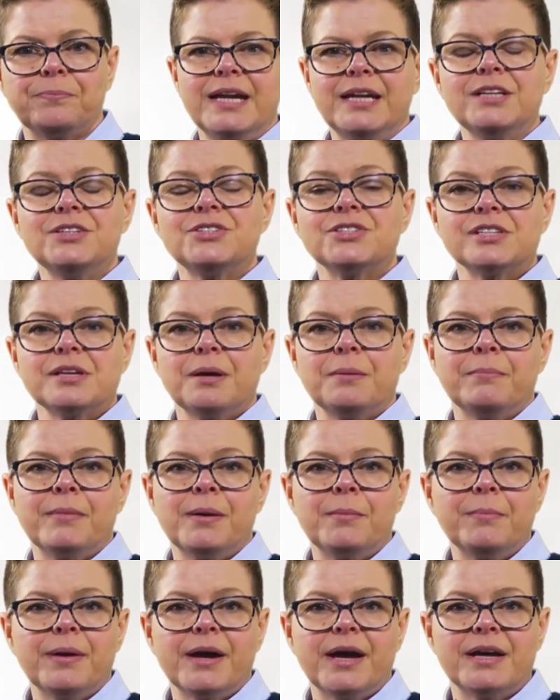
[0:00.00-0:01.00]
Each SET
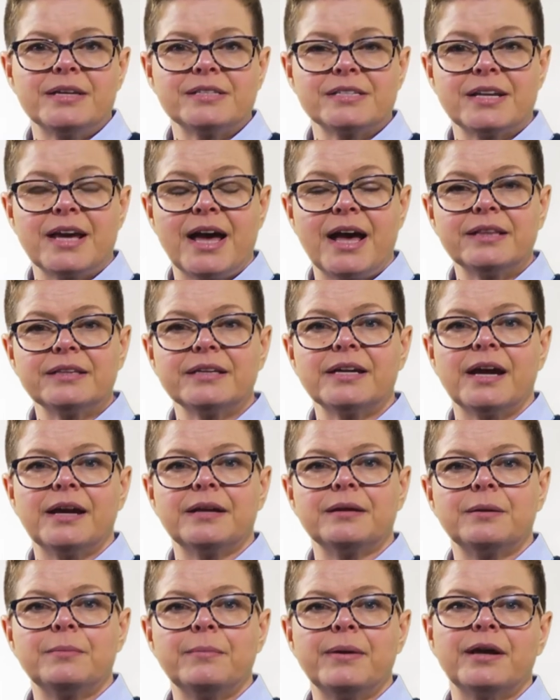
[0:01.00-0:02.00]
member has an
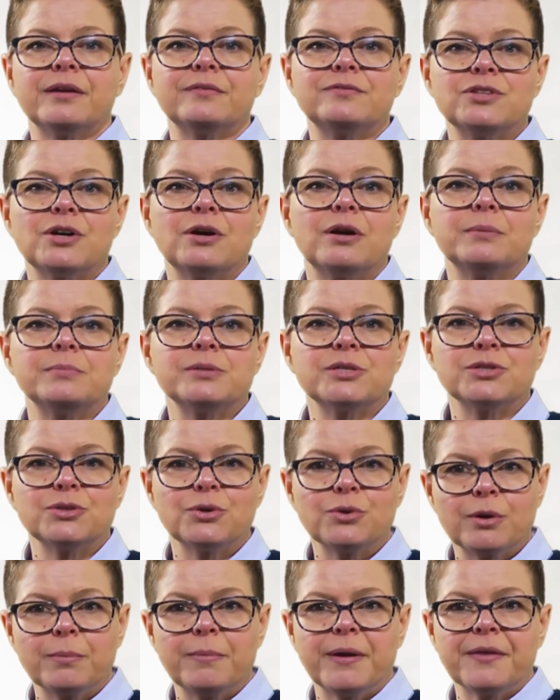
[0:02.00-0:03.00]
allocated amount of time to
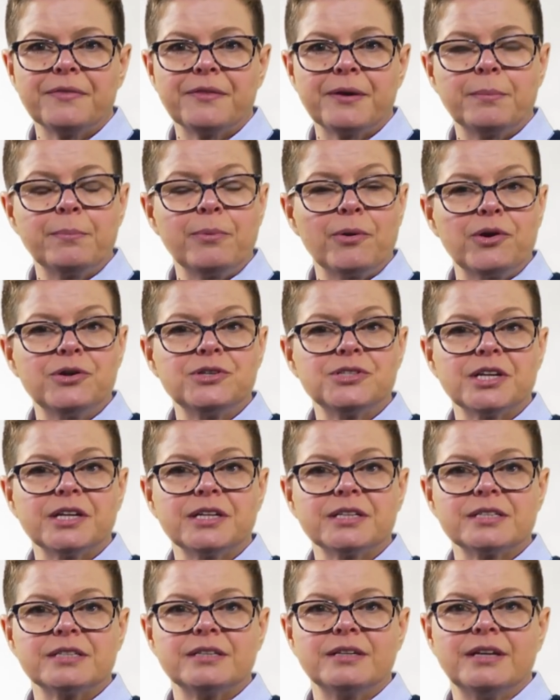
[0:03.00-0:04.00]
talk about their
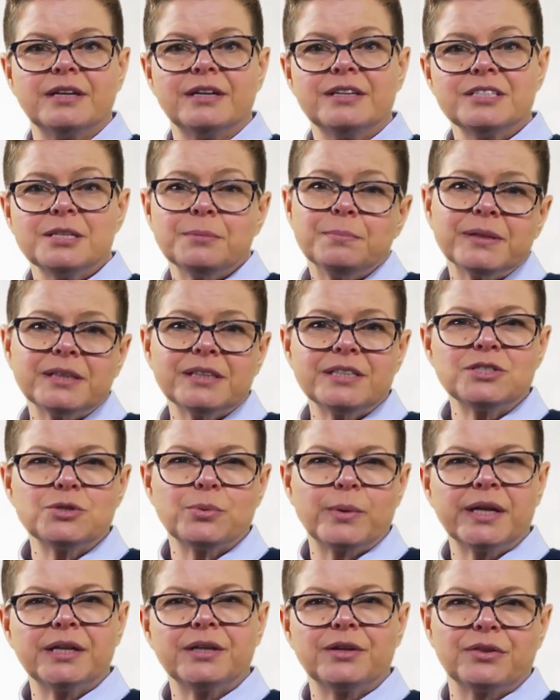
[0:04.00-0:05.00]
project, typically
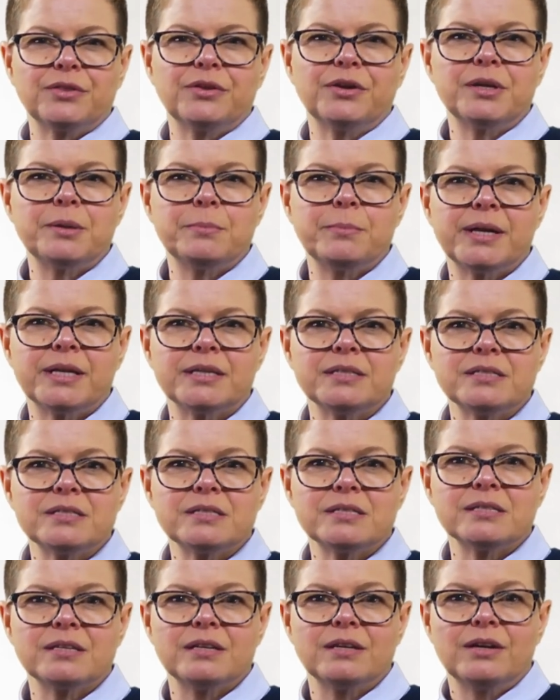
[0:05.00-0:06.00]
20 to 30
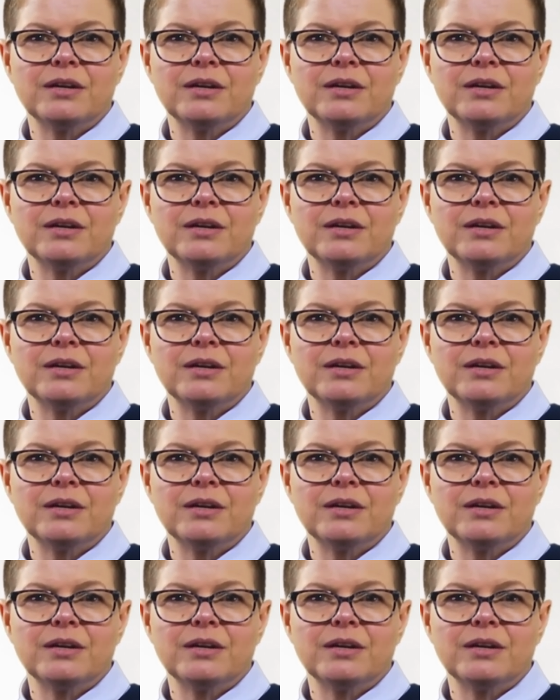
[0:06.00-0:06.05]
minutes.